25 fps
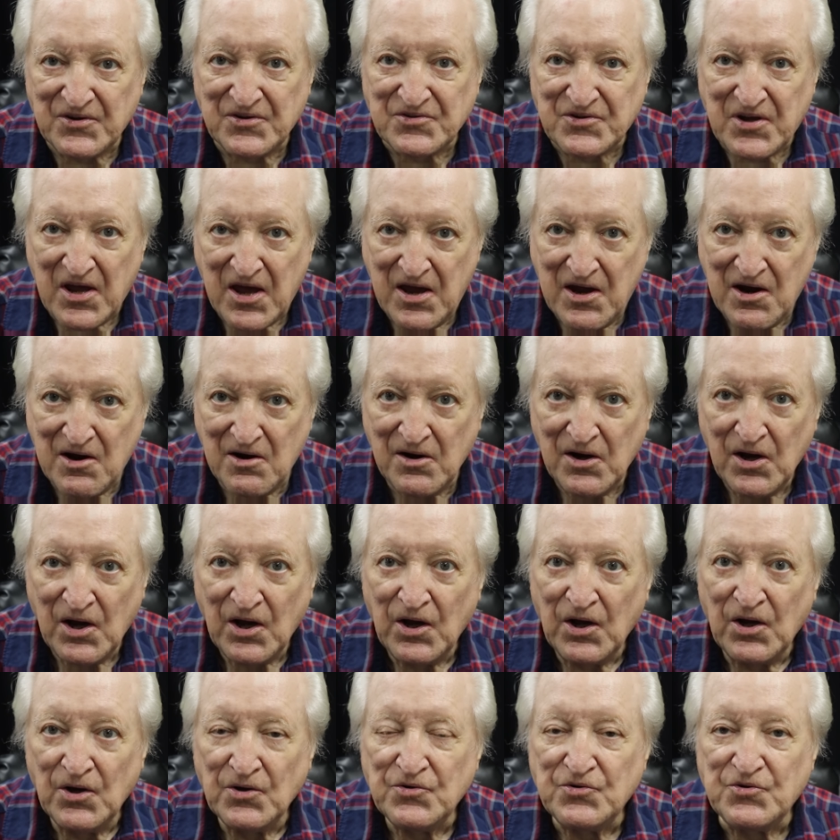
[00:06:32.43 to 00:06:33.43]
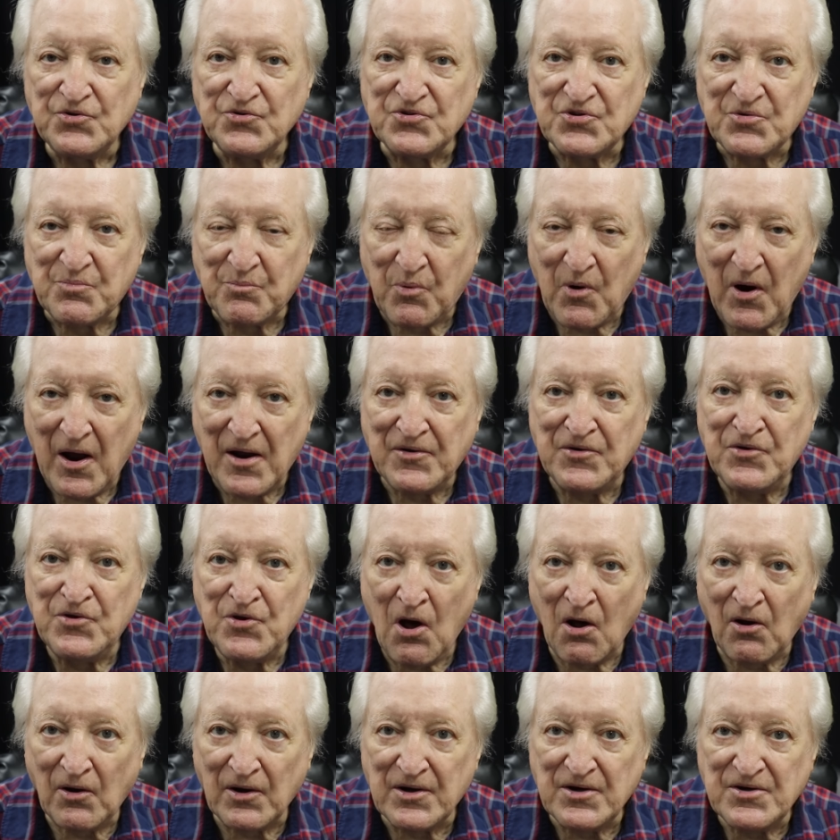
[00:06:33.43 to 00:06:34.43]
It's here to spread
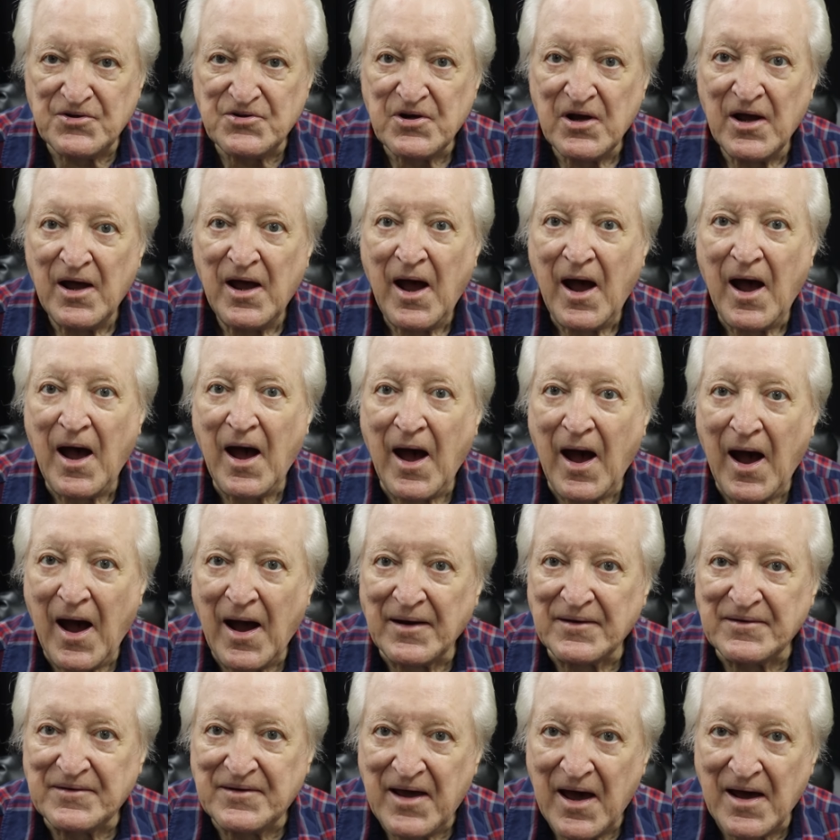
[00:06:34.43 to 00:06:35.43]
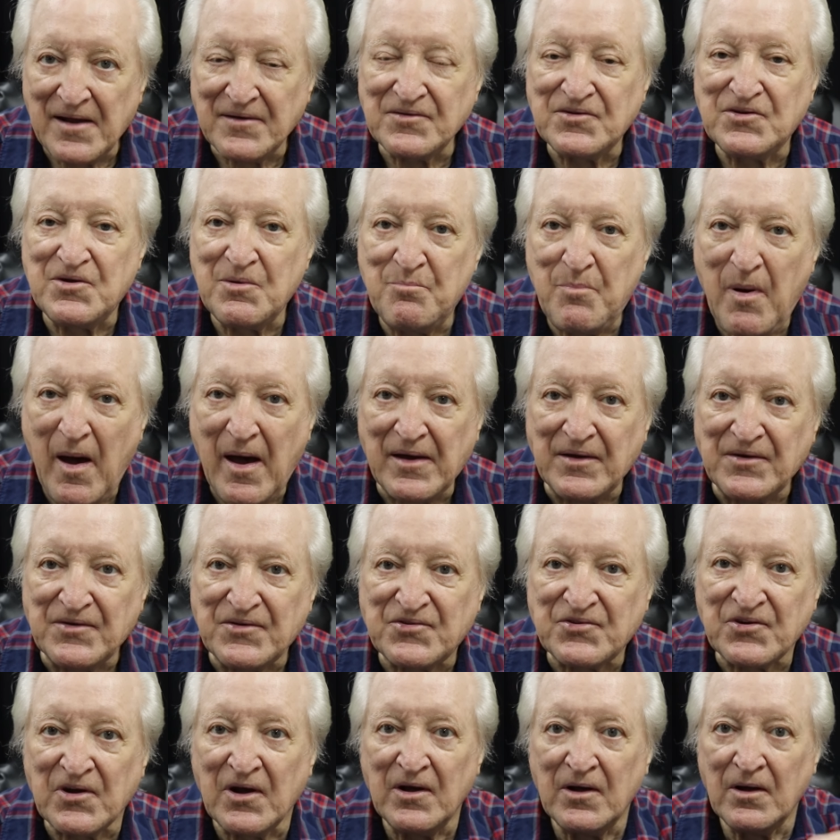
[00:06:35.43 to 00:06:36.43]
knowledge and get
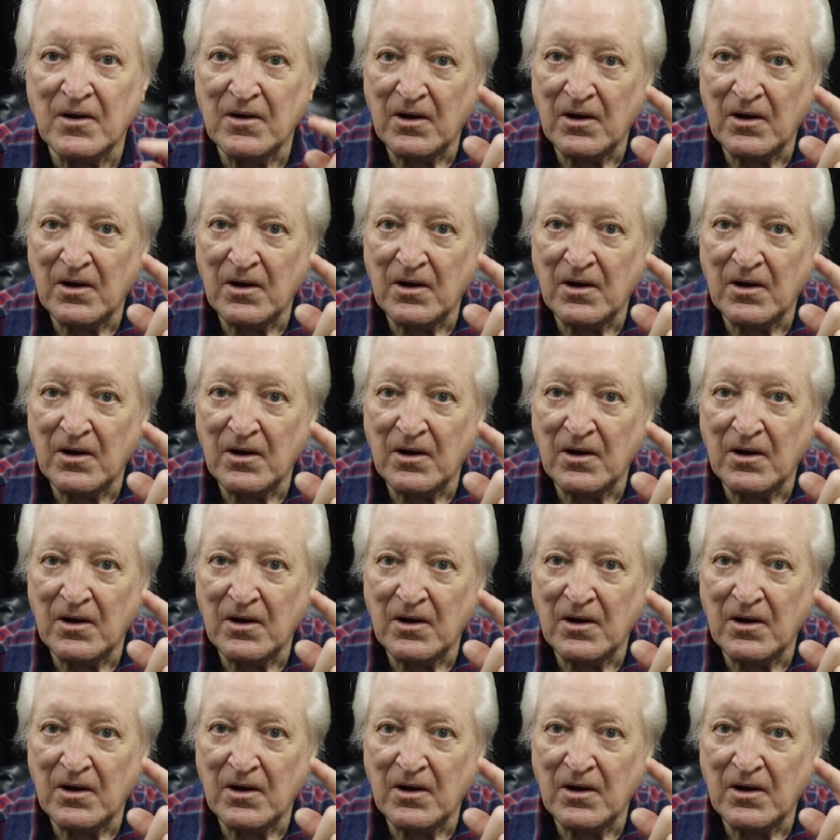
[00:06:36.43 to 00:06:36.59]
debates.